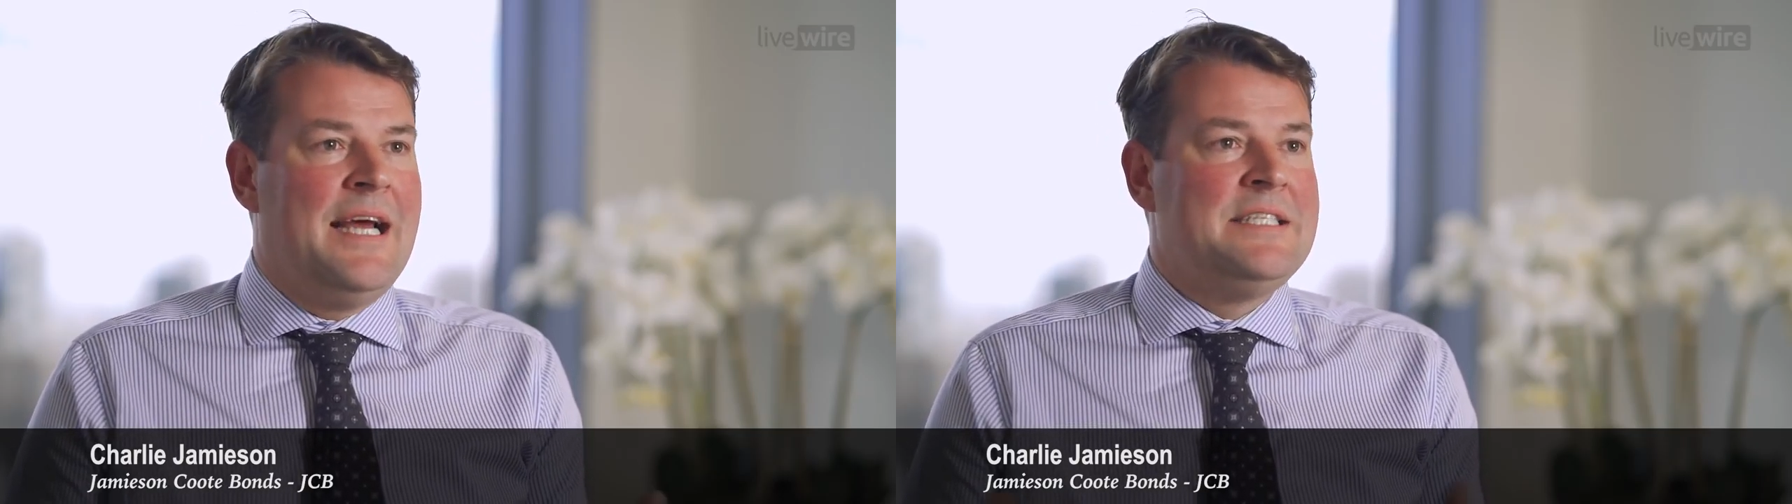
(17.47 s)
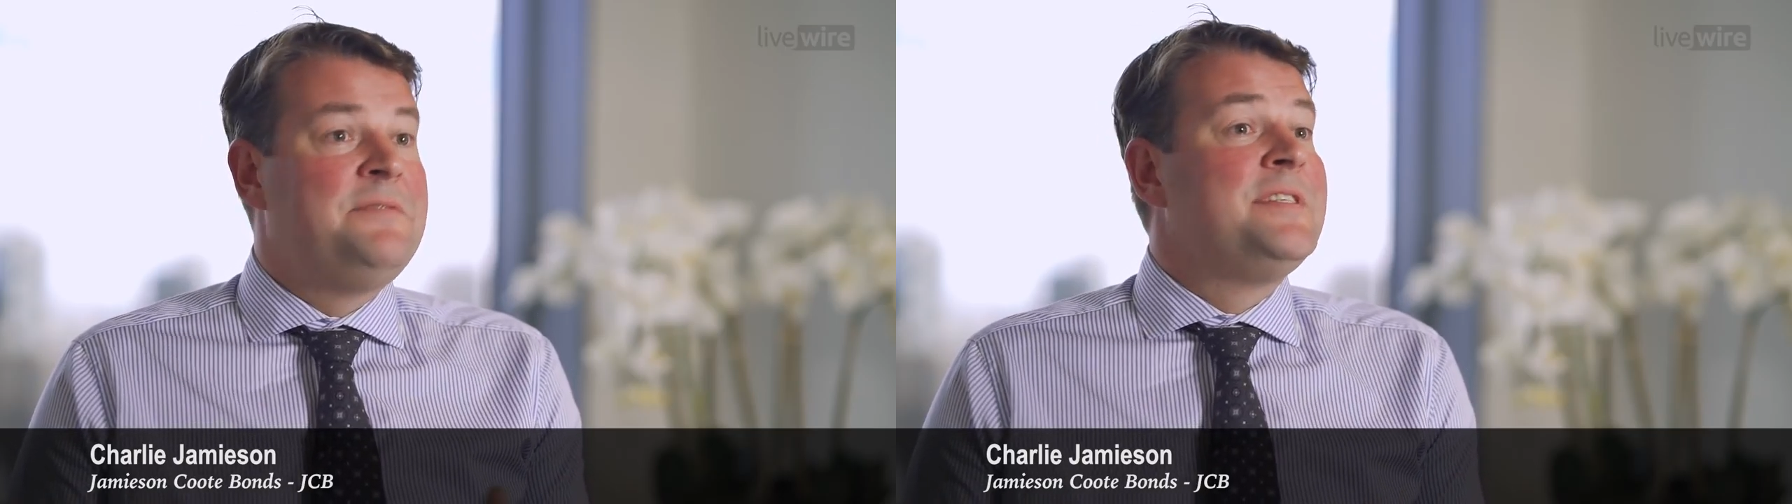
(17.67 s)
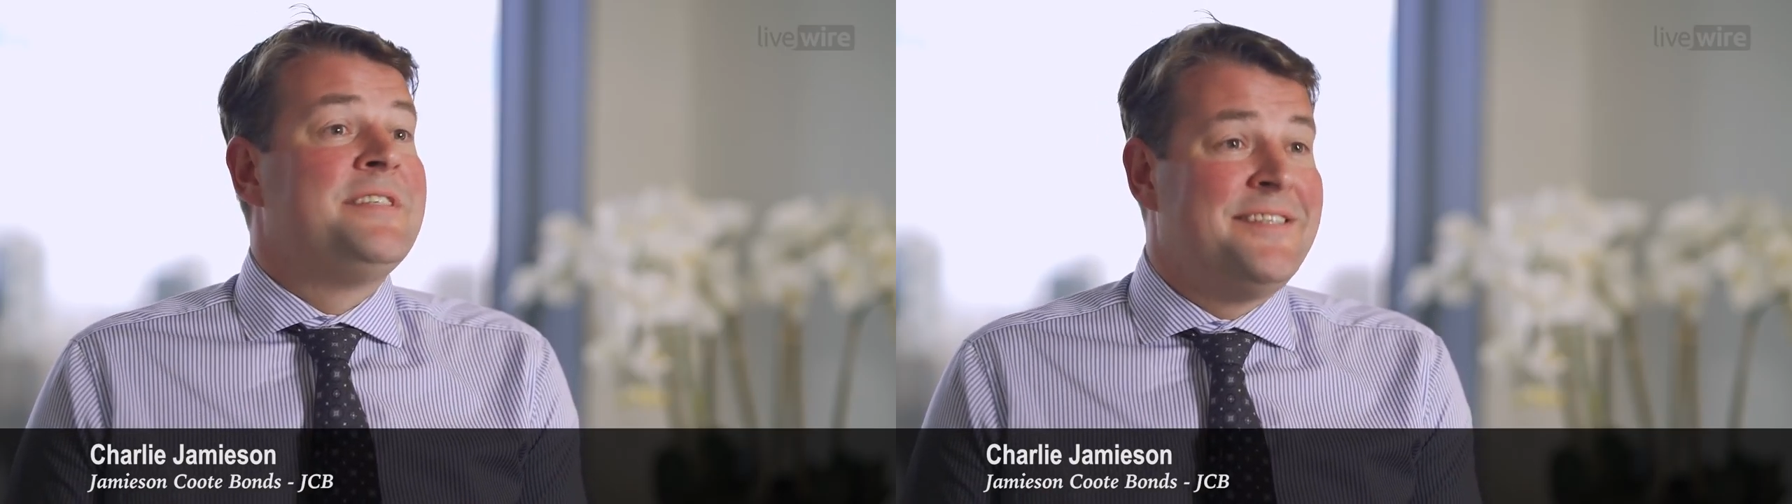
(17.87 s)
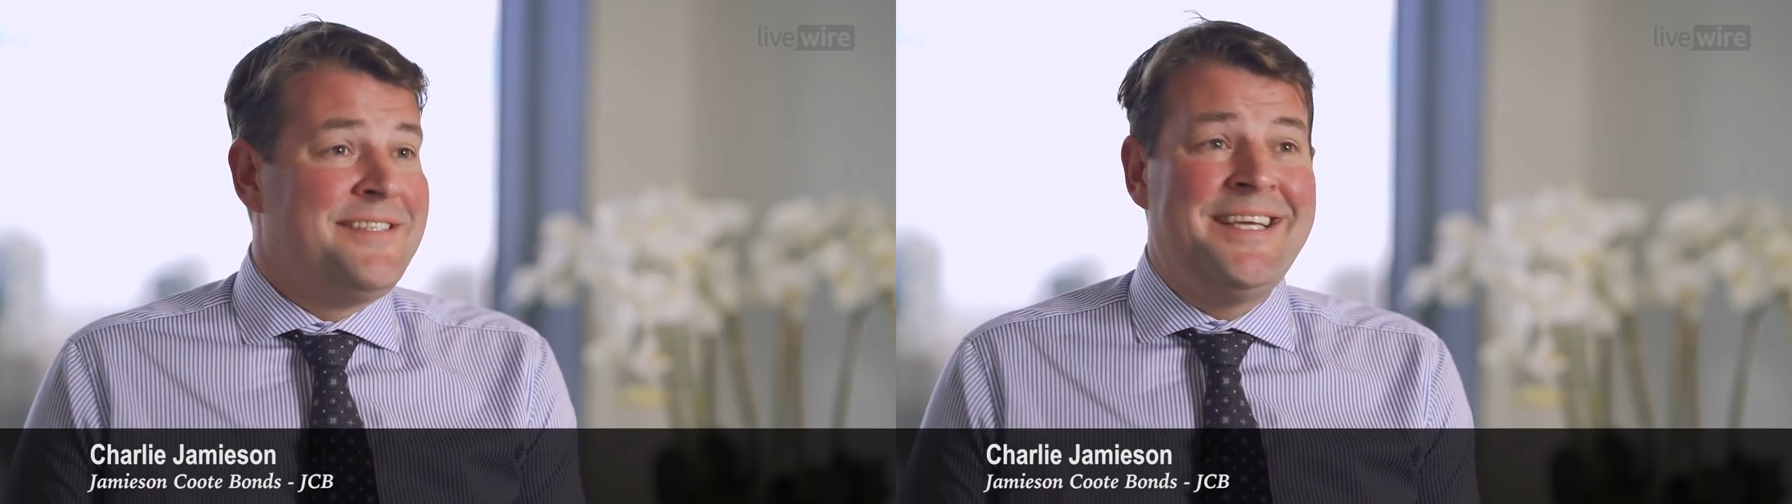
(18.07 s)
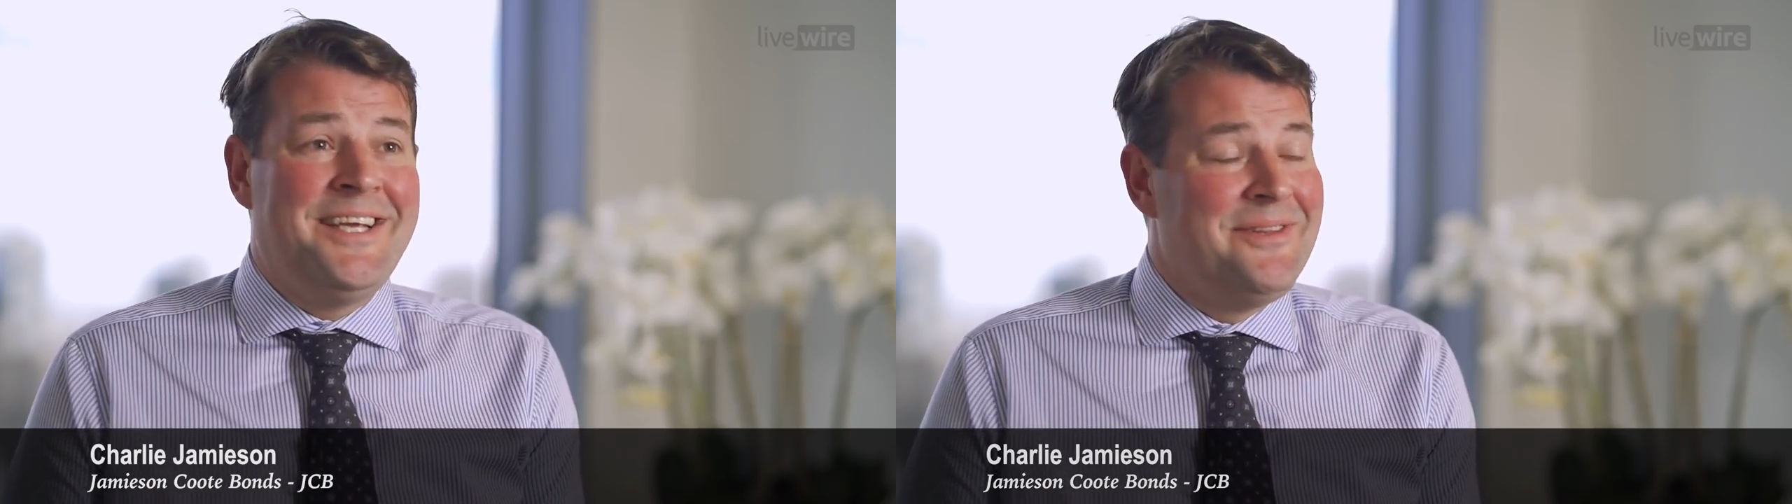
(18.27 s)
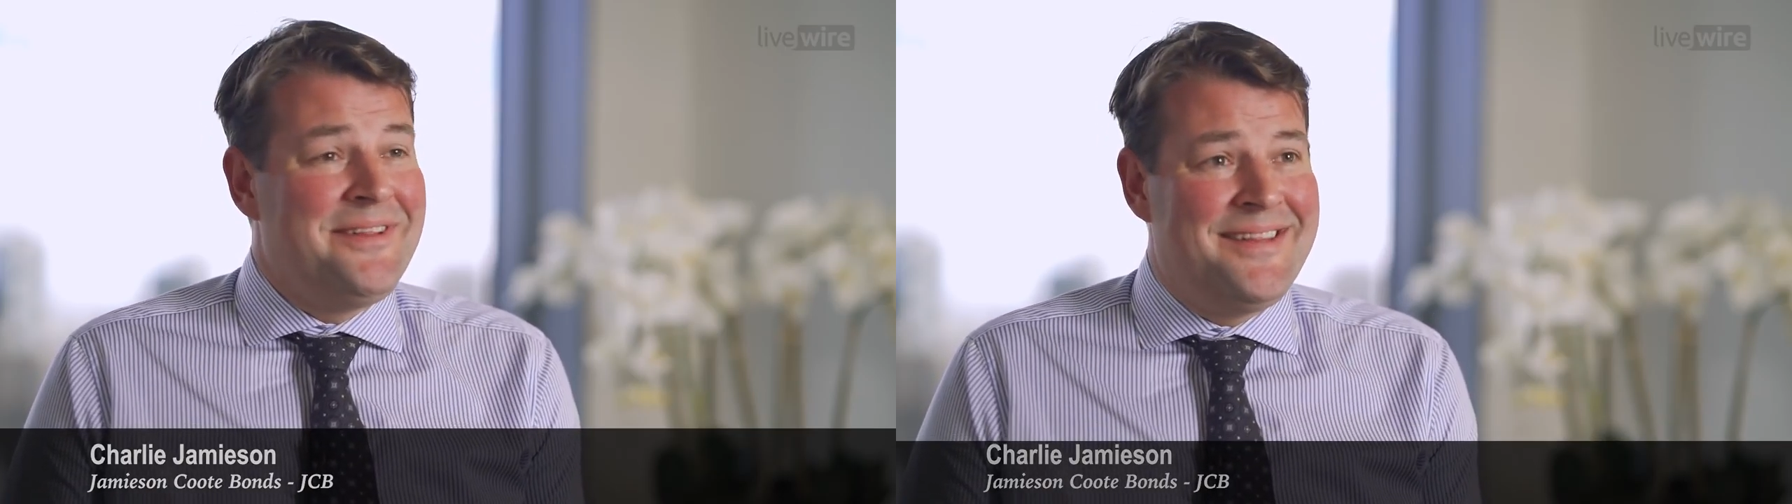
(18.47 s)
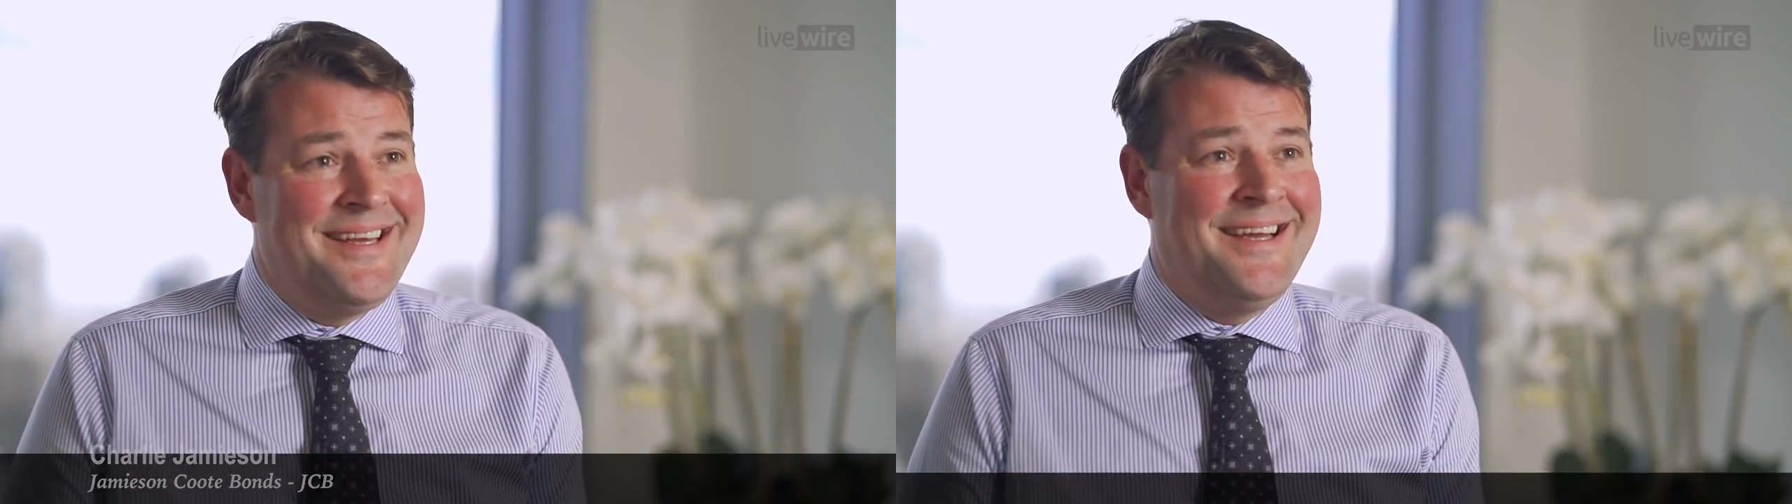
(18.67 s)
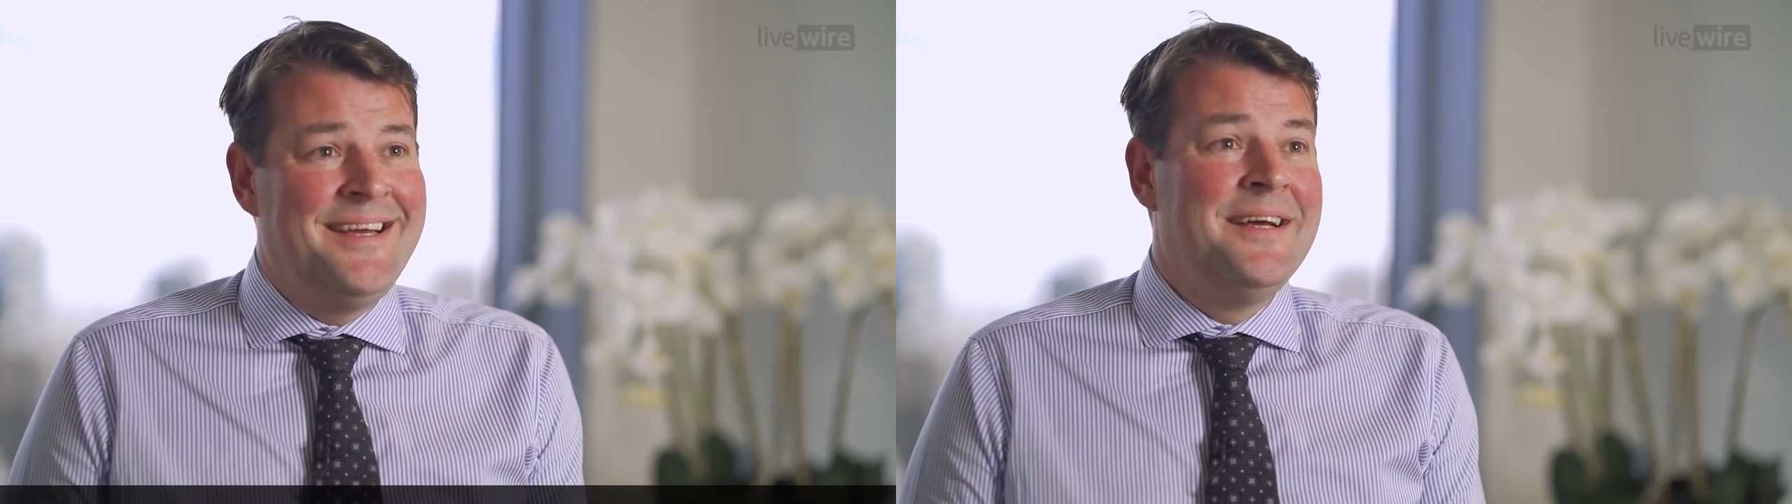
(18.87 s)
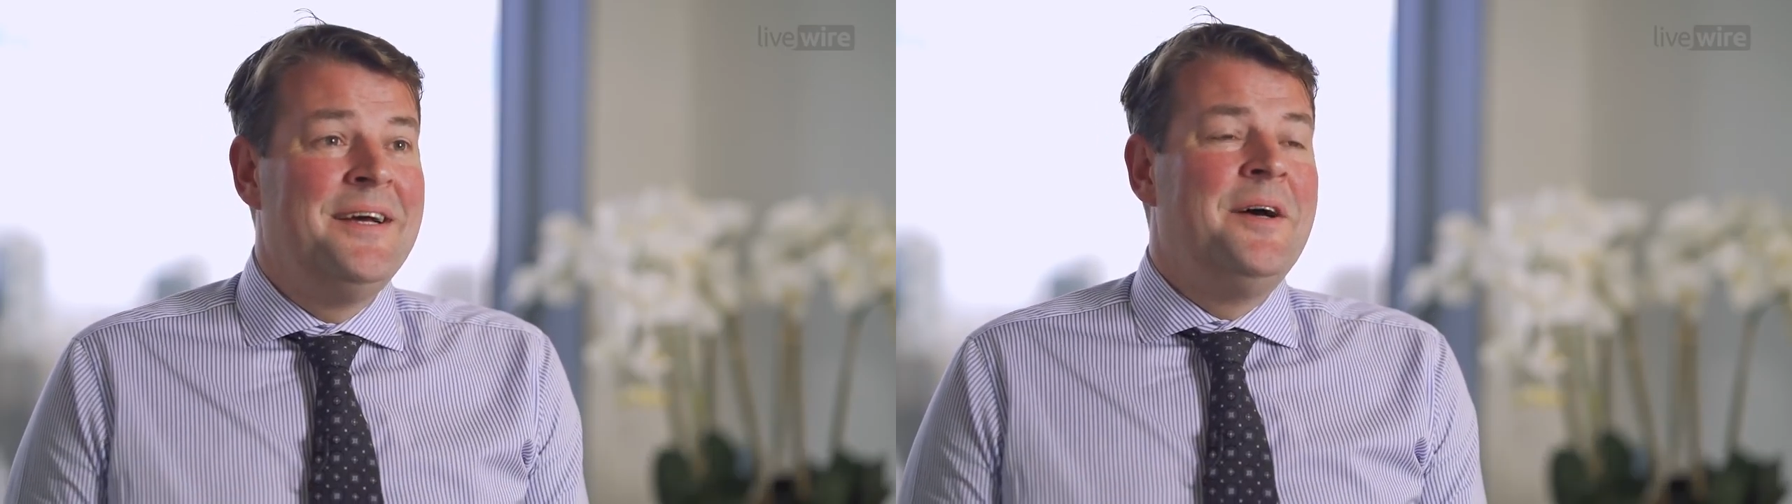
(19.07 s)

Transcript: as if it's a singular thing,